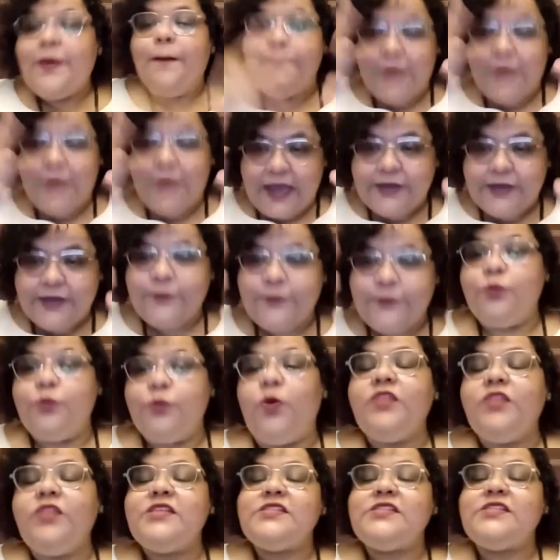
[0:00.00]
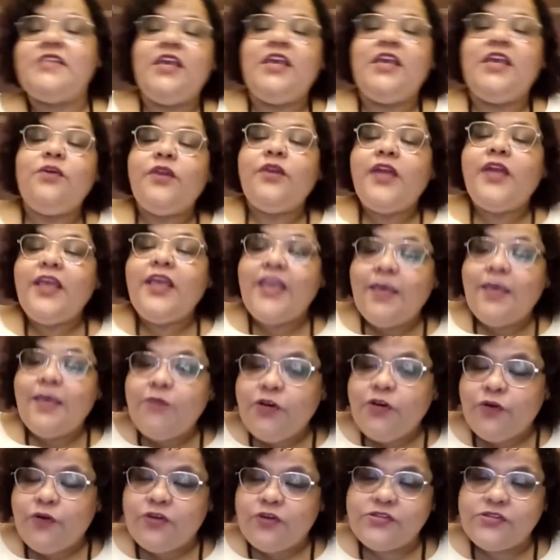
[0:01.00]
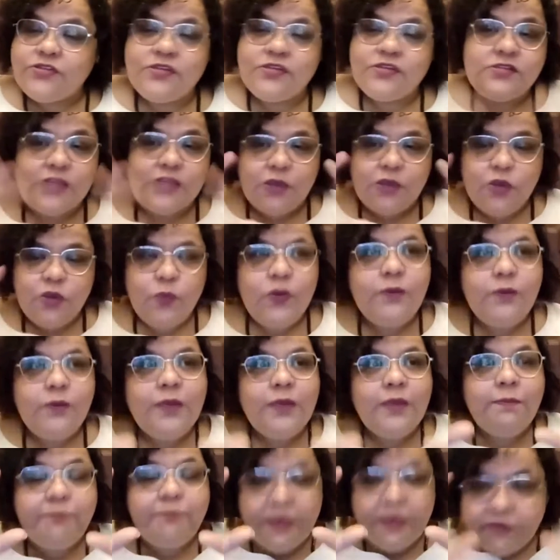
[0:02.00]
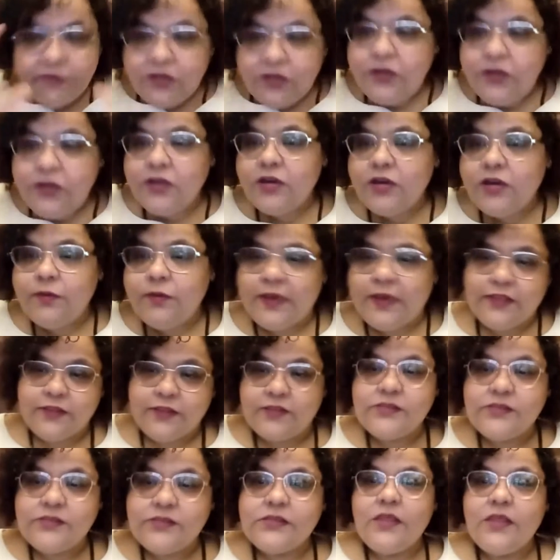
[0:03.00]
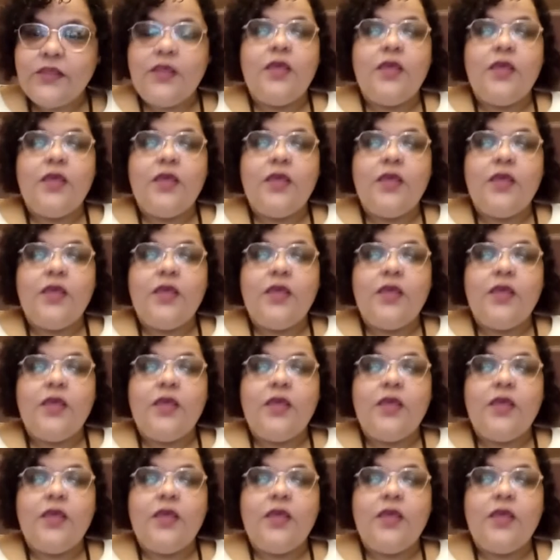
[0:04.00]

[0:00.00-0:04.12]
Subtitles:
But what the secret I came across is, now you will be bewildered by this.